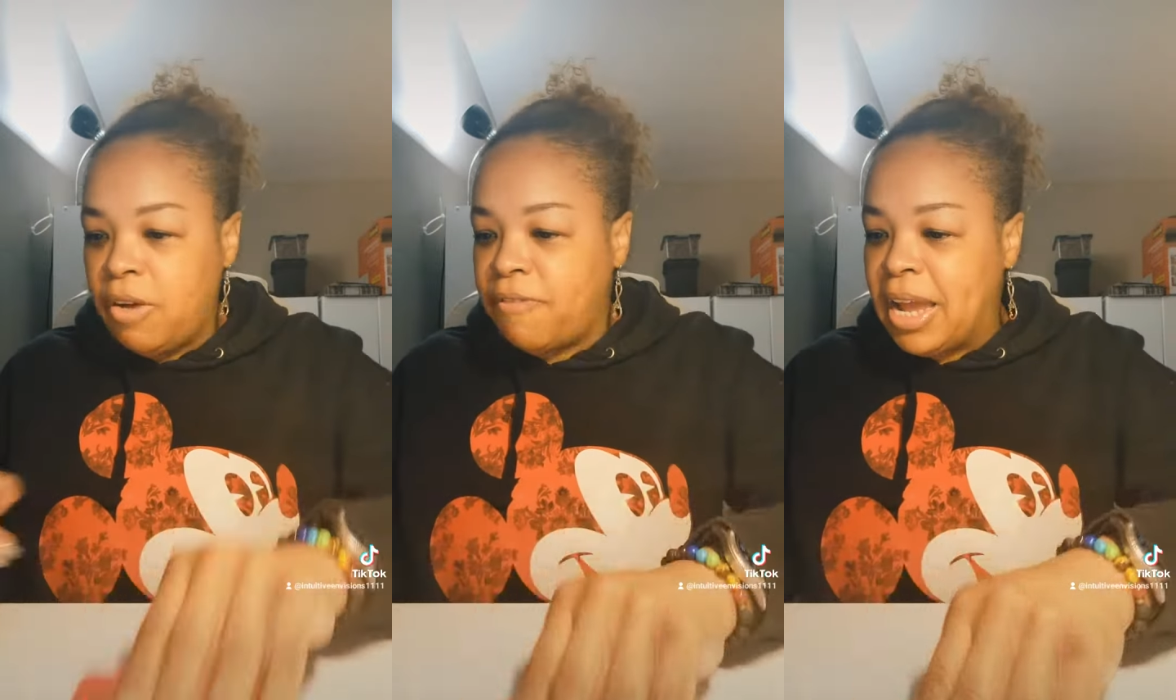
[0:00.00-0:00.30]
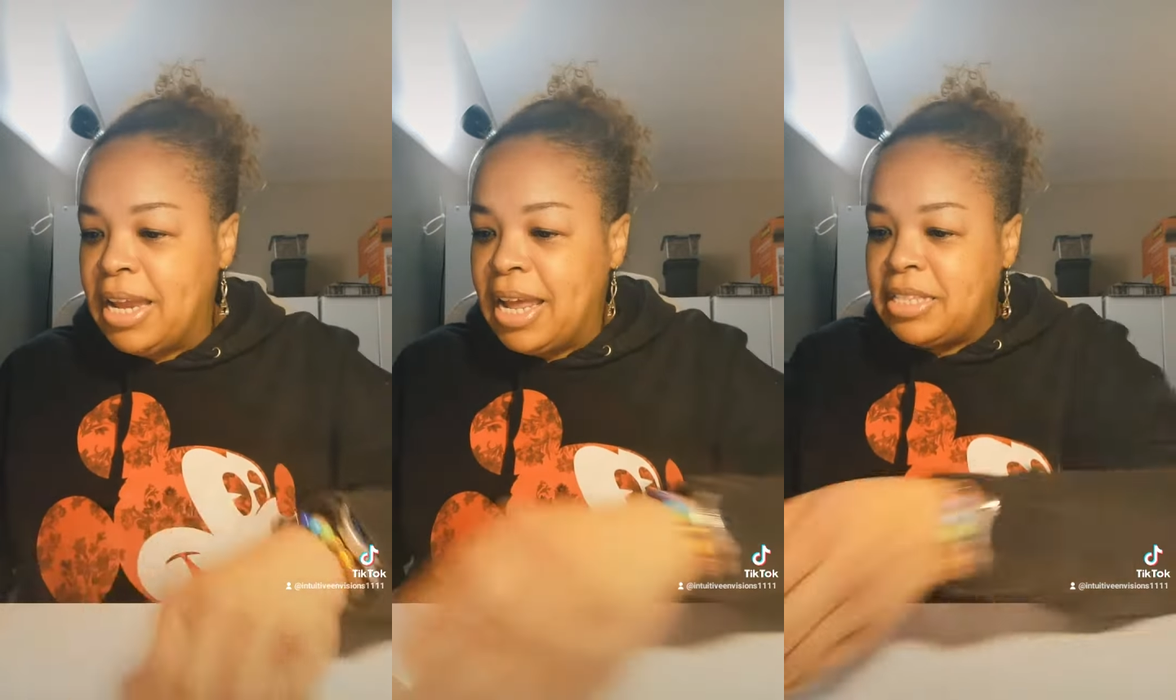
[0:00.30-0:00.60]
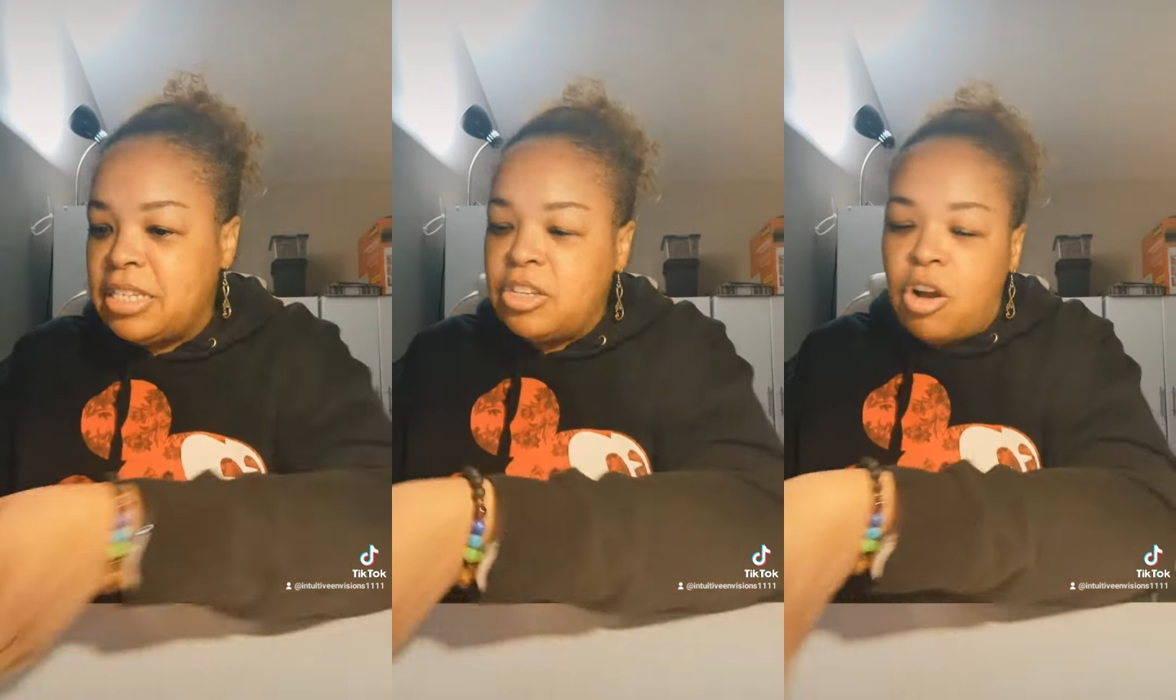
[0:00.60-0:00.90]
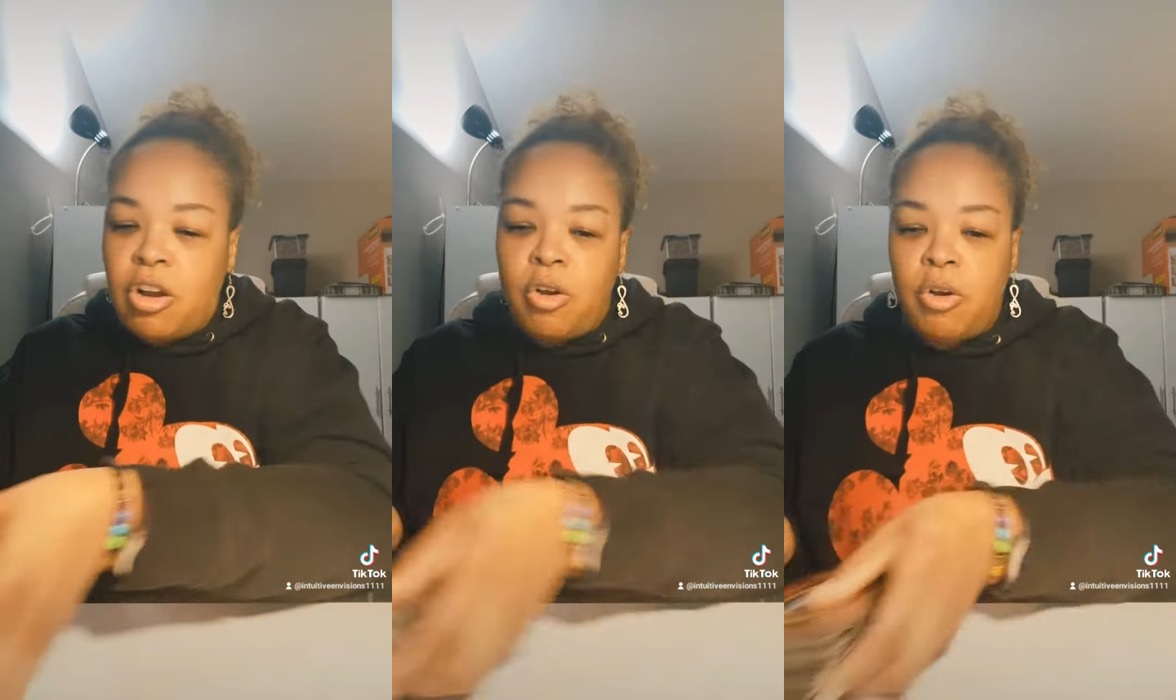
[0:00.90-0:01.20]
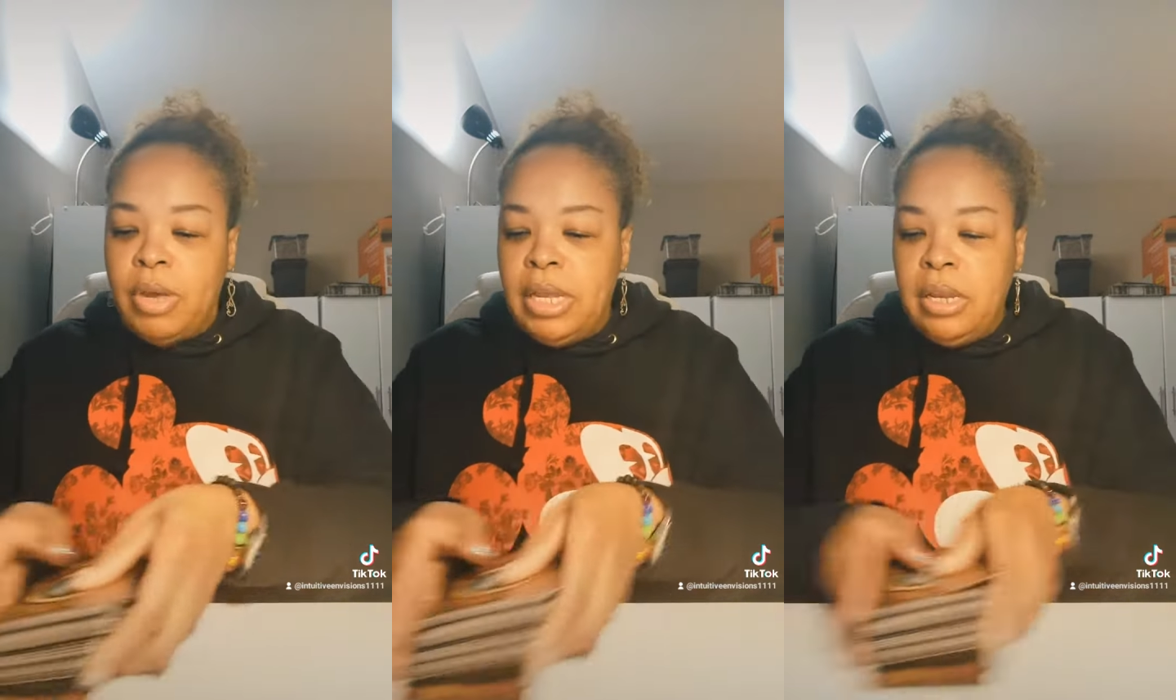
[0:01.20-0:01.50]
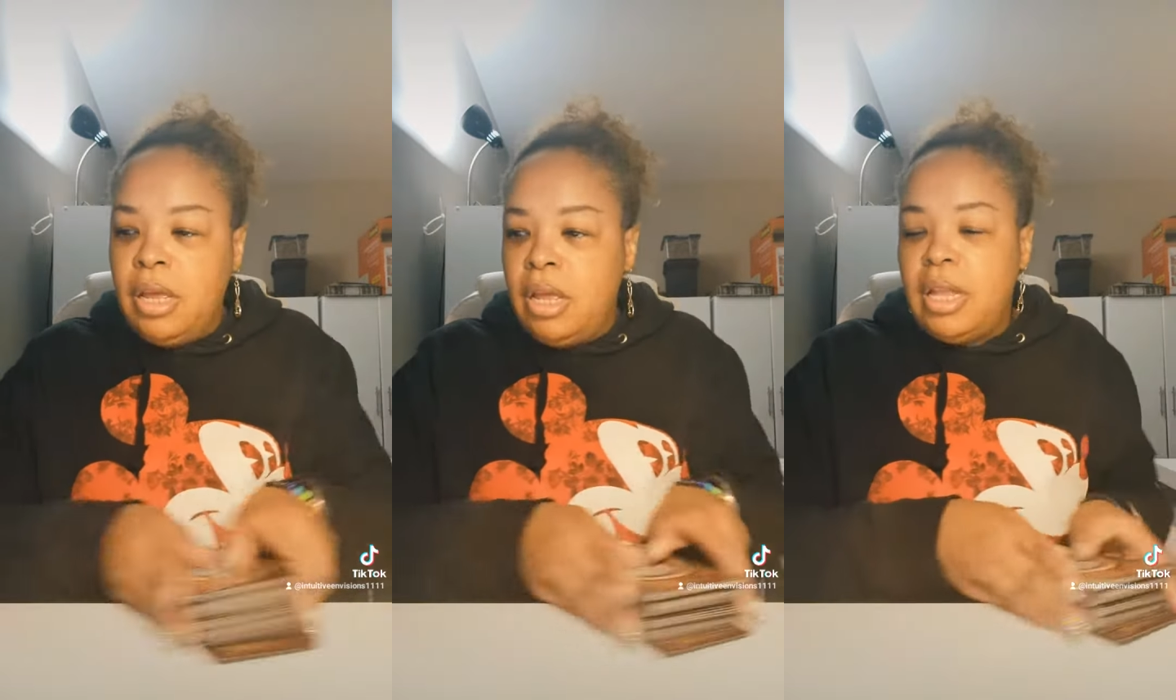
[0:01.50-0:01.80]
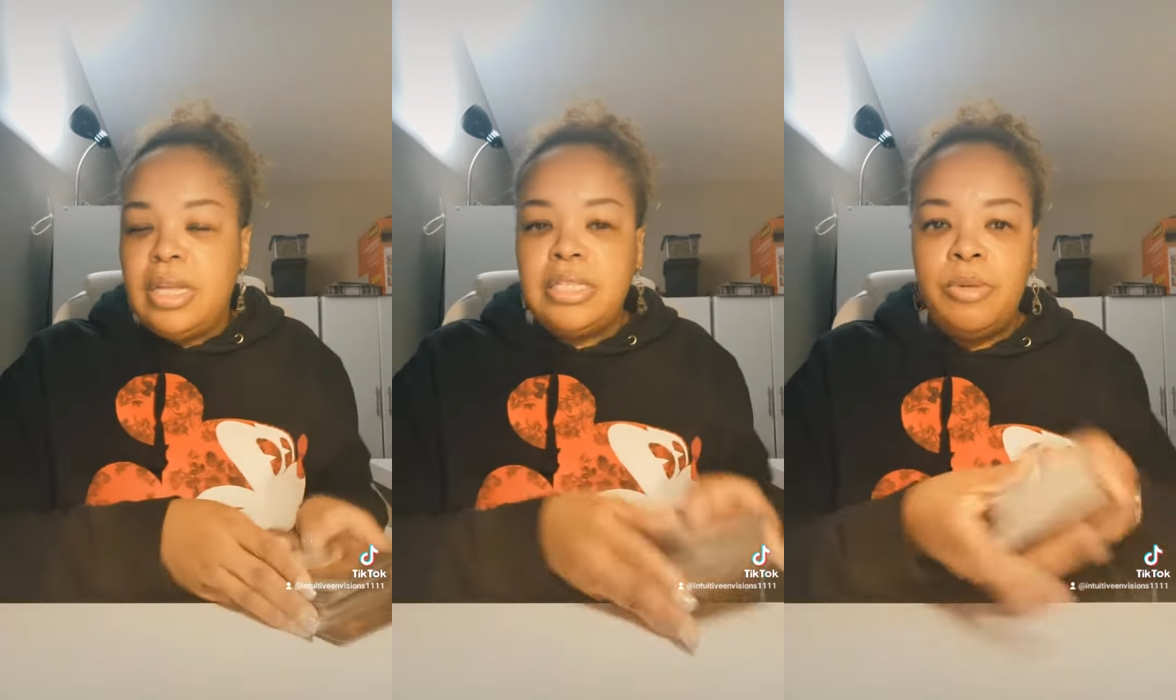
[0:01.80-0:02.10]
Your finances are growing.
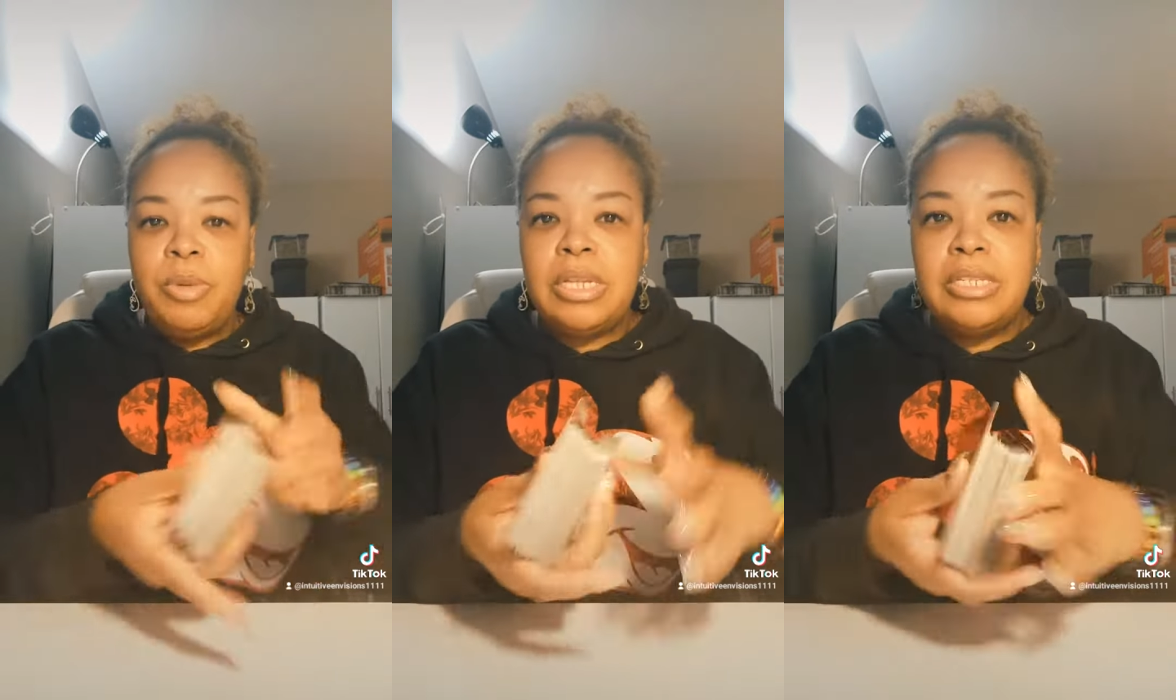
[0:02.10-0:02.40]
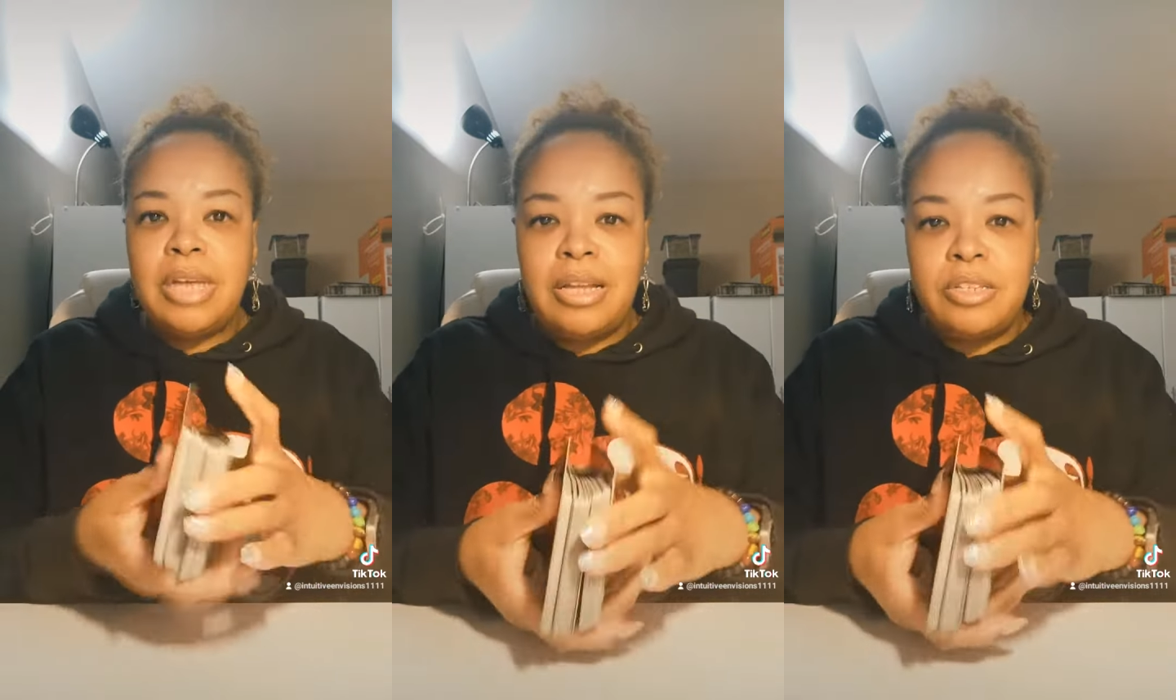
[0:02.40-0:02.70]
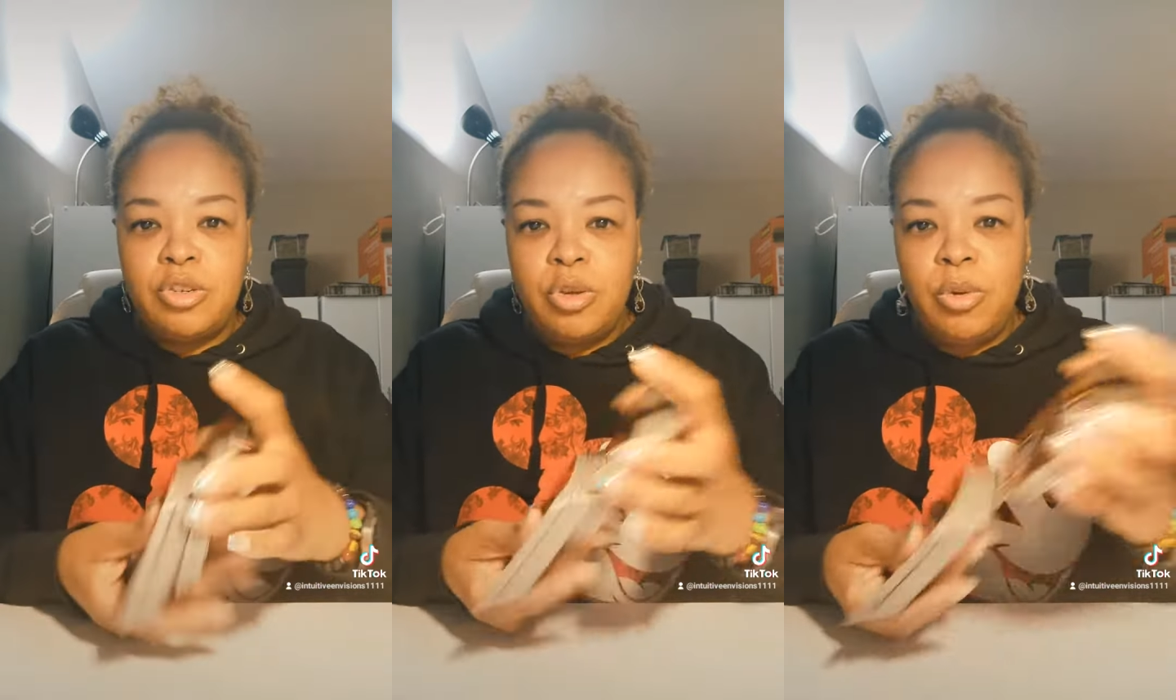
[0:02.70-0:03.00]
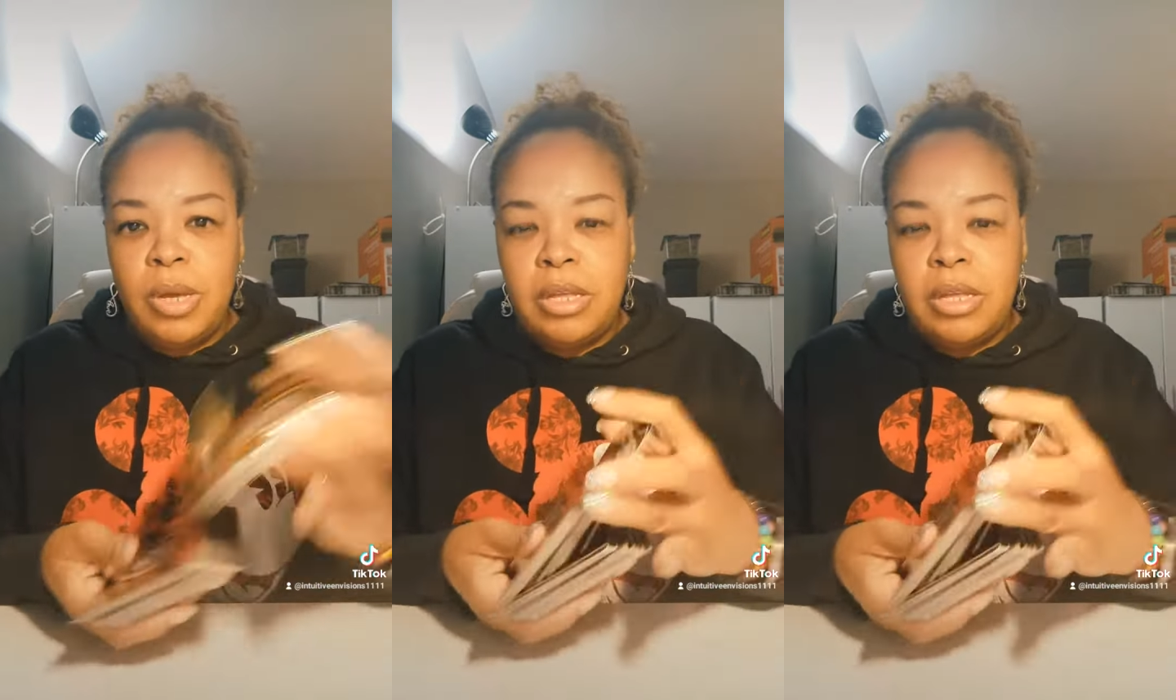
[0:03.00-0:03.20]
Let's see what this has to do